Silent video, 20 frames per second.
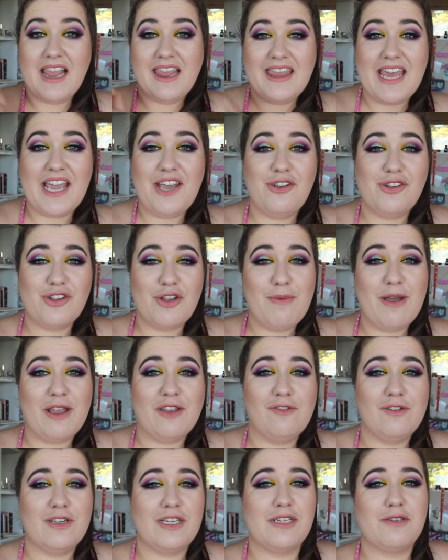Thank you so
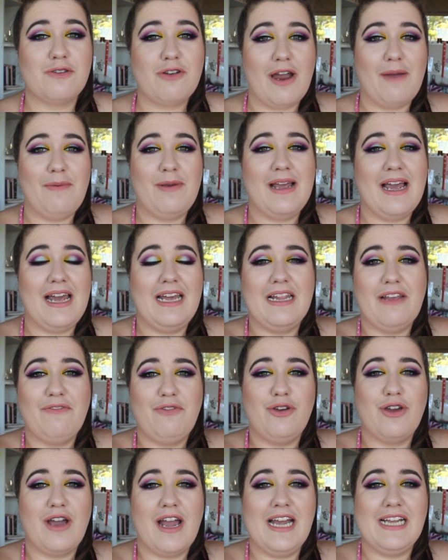much for subscribing. I love
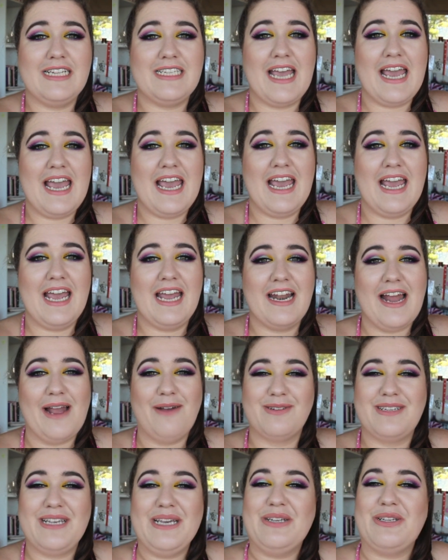you guys, and I
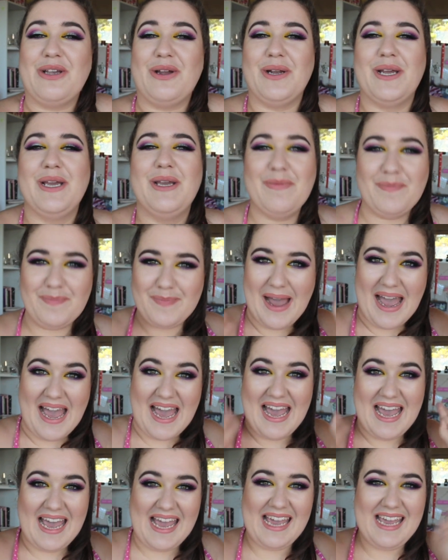will see you soon.
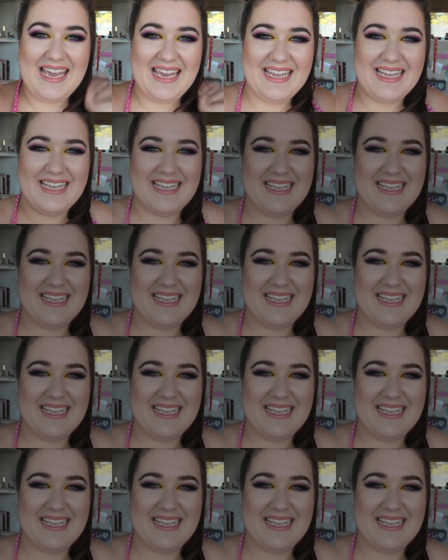Bye!